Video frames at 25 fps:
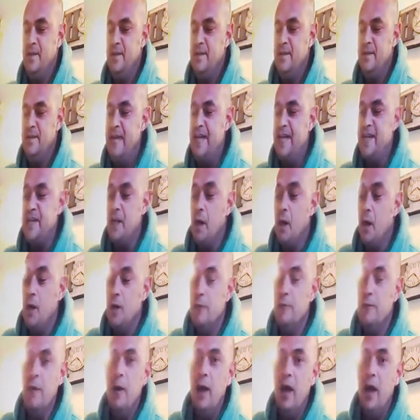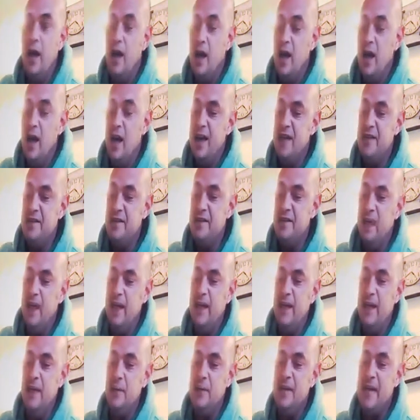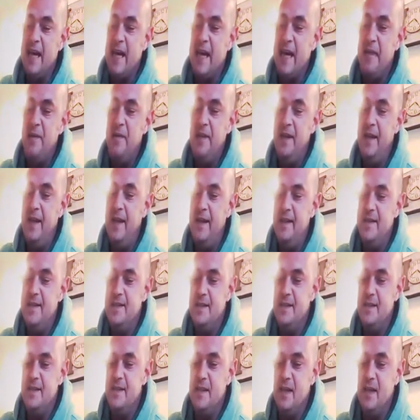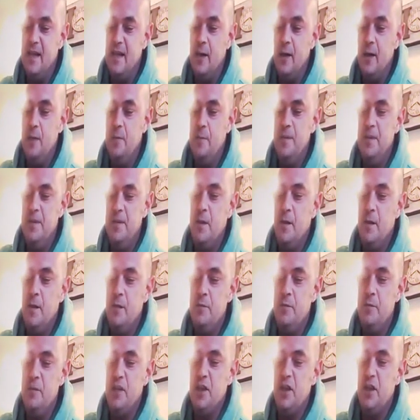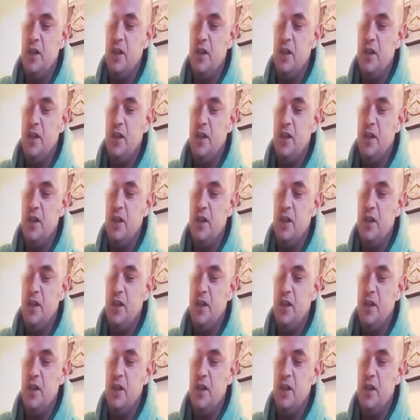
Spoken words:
Yes. Right, it's got a little tab there to open, so I'm just going